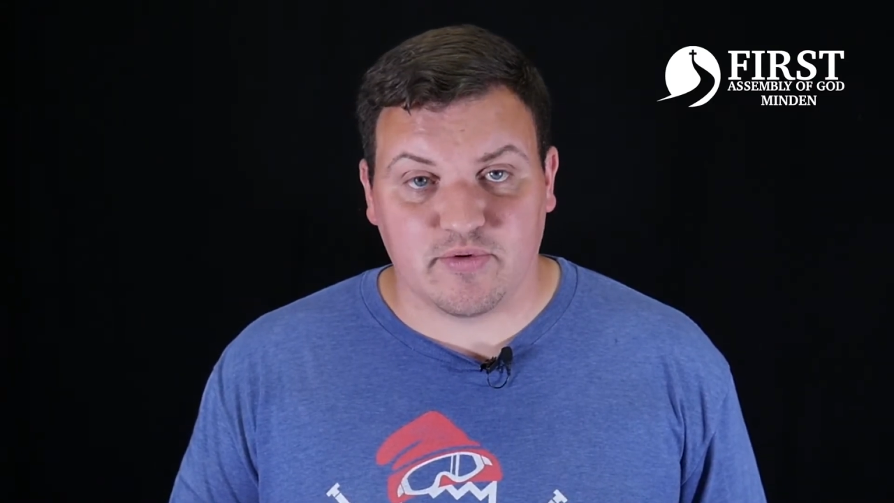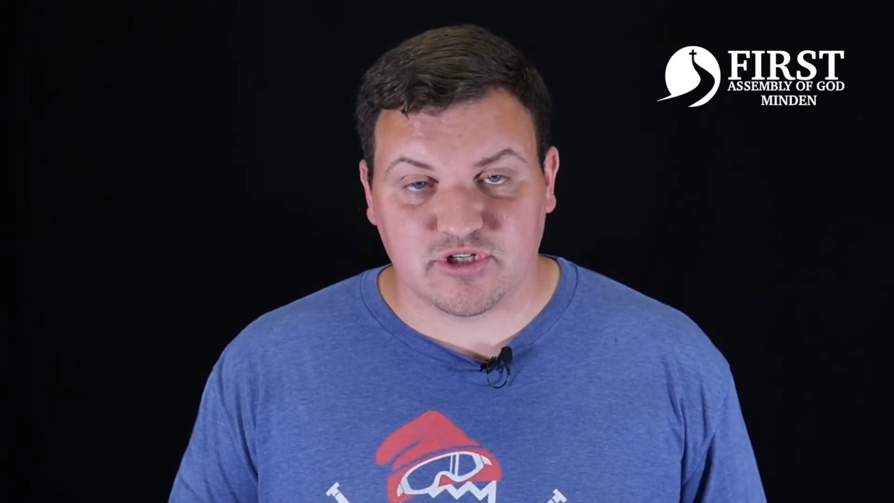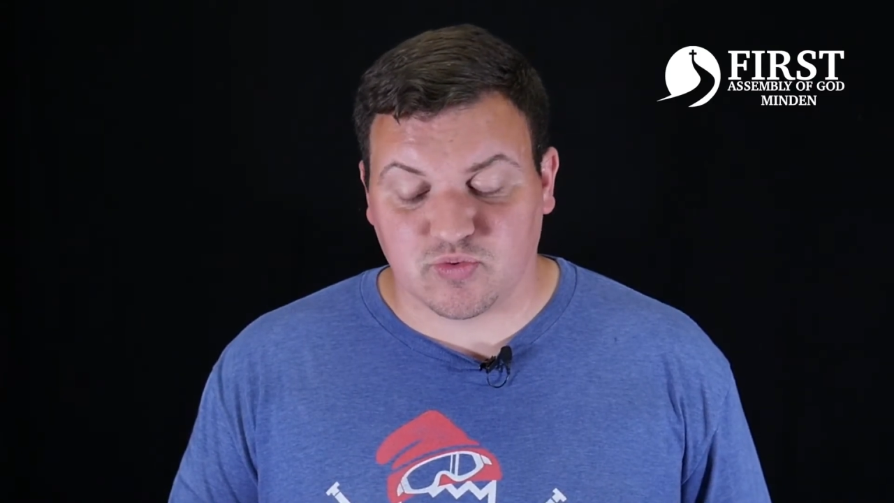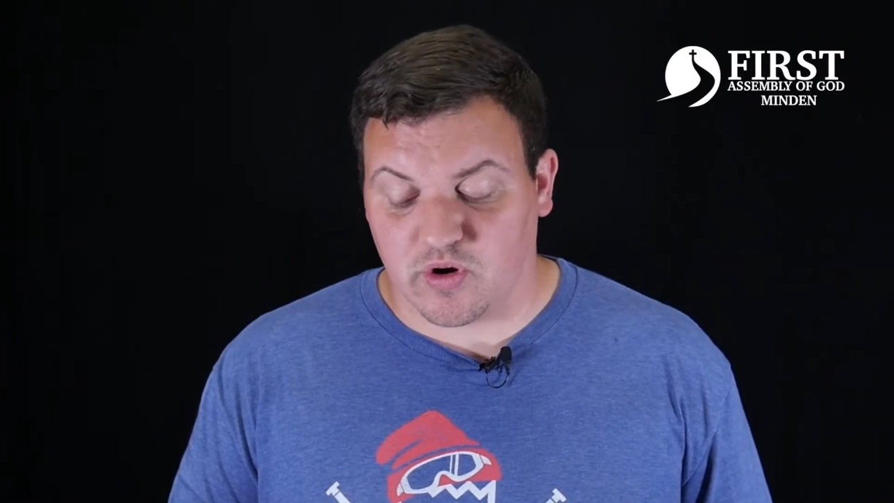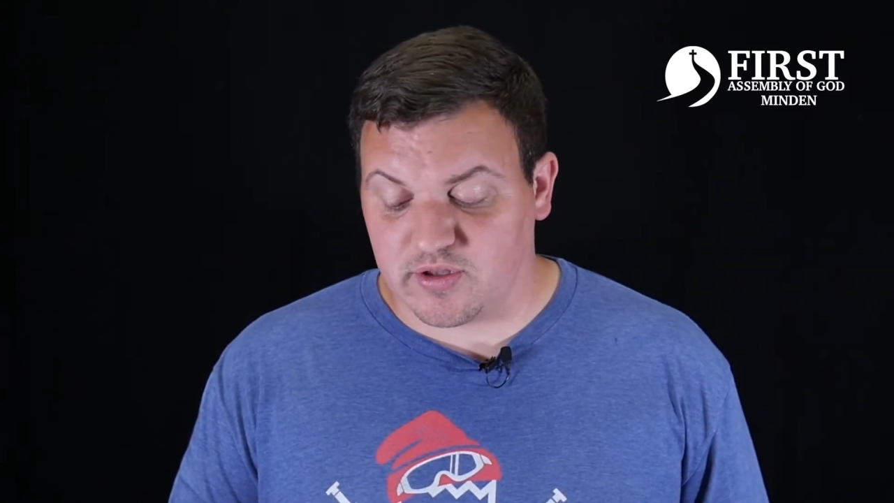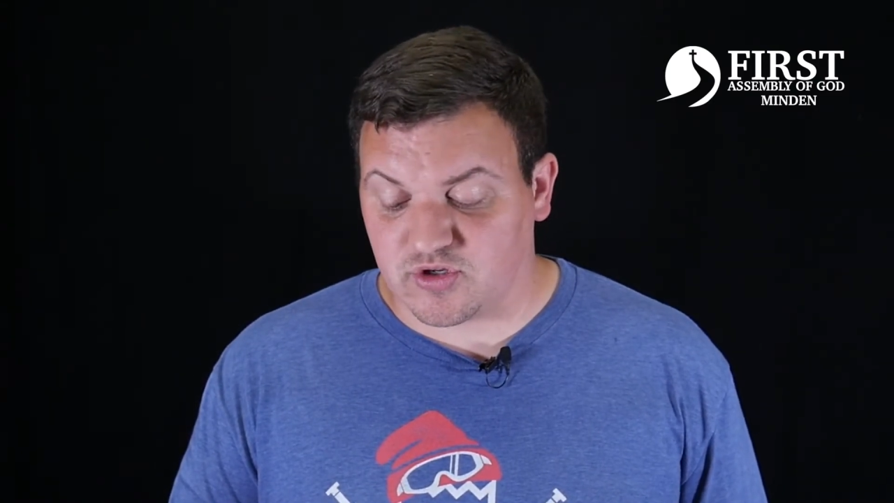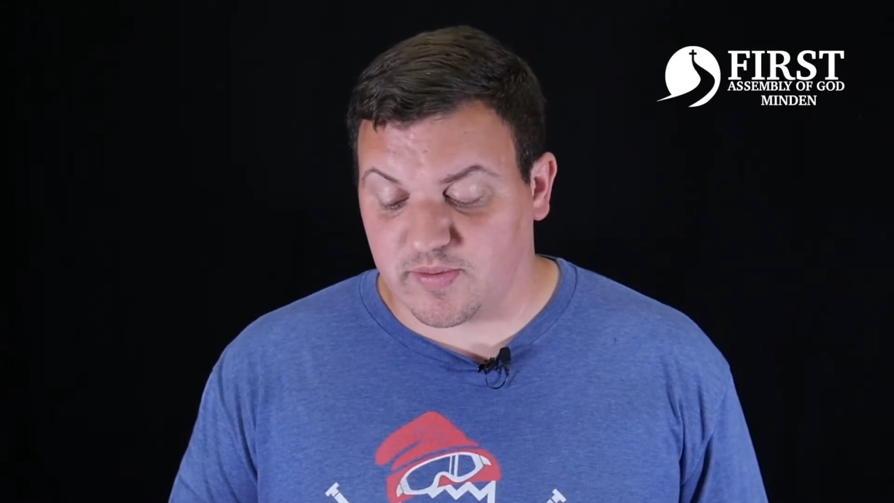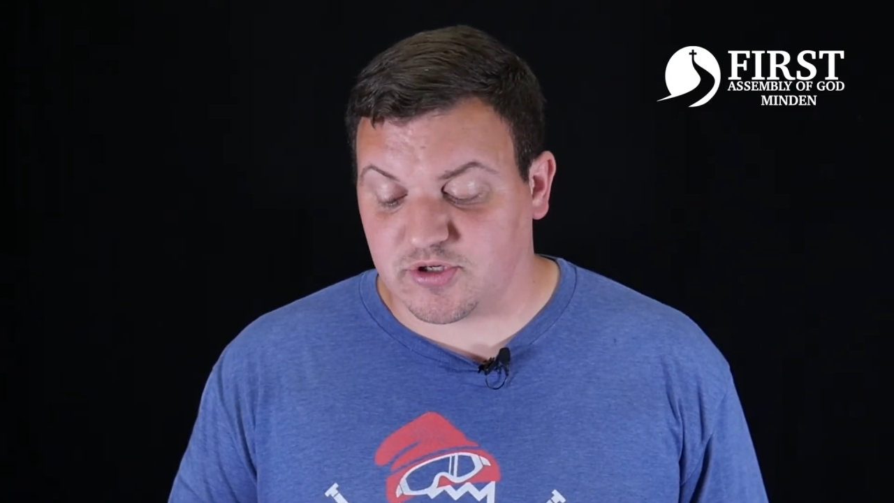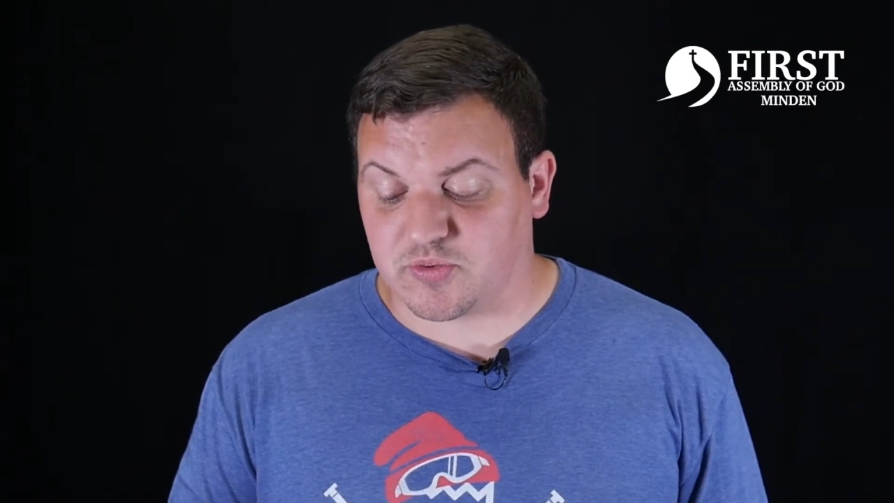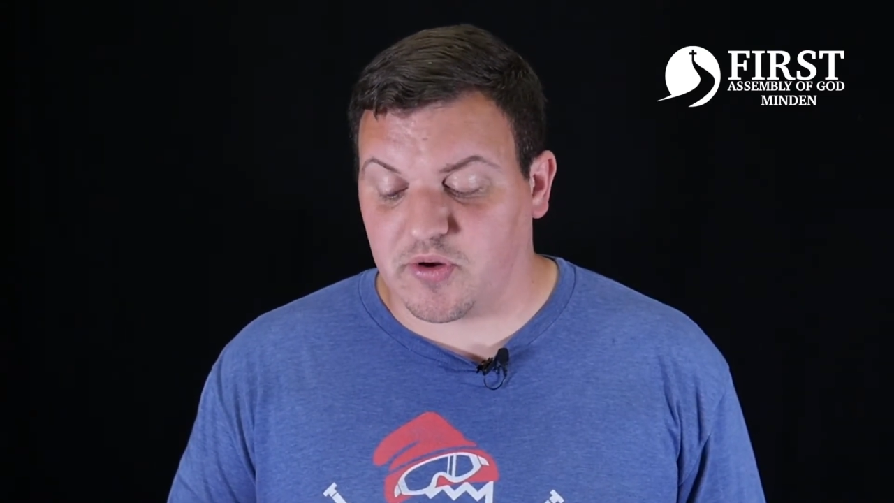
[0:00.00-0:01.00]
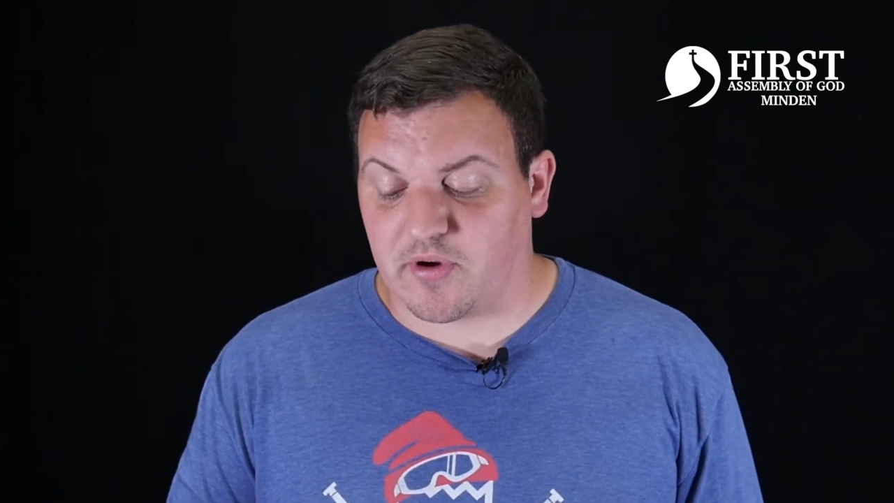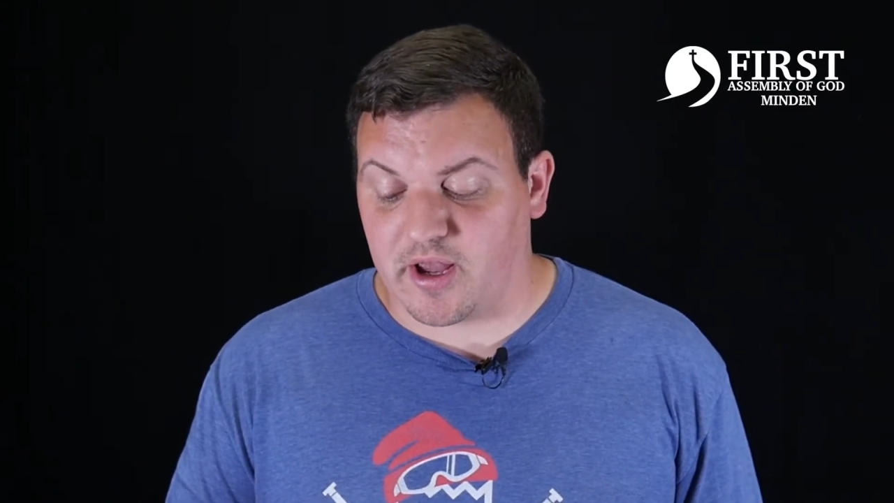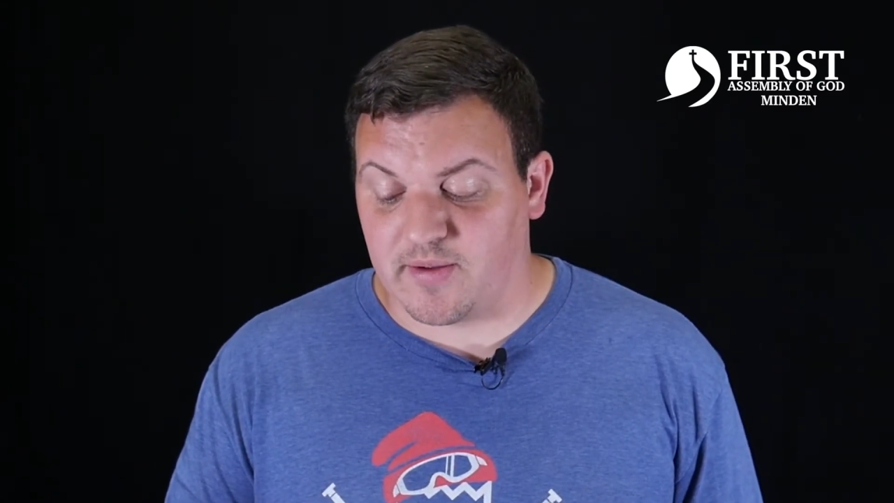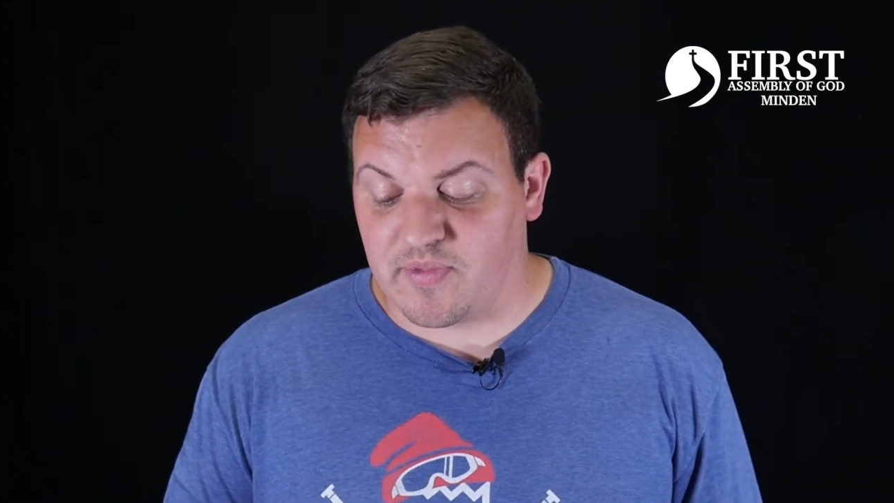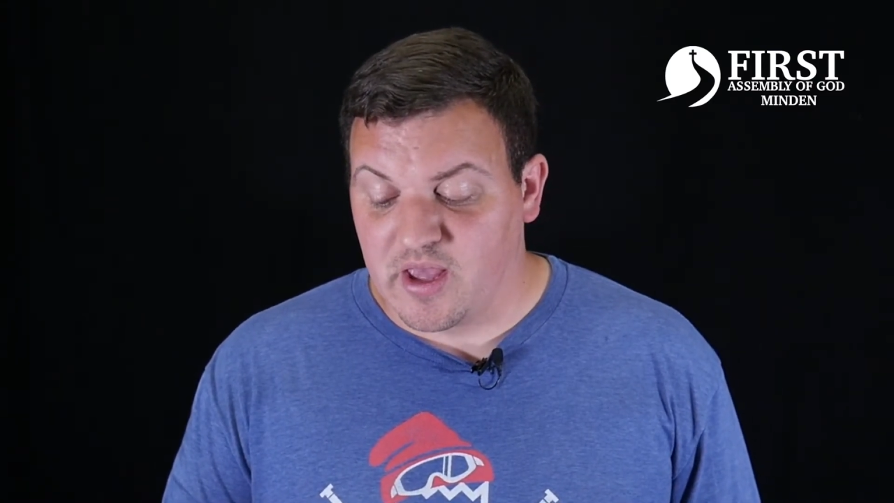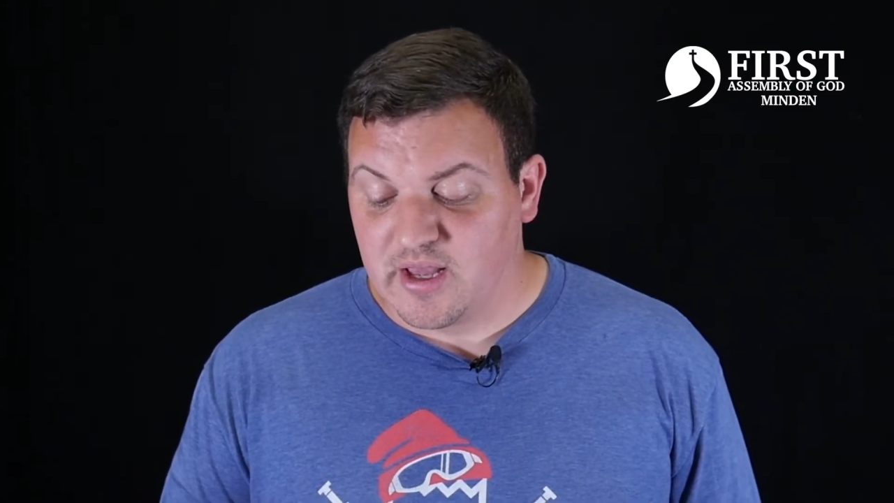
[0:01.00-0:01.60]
which is one of the scriptures we read,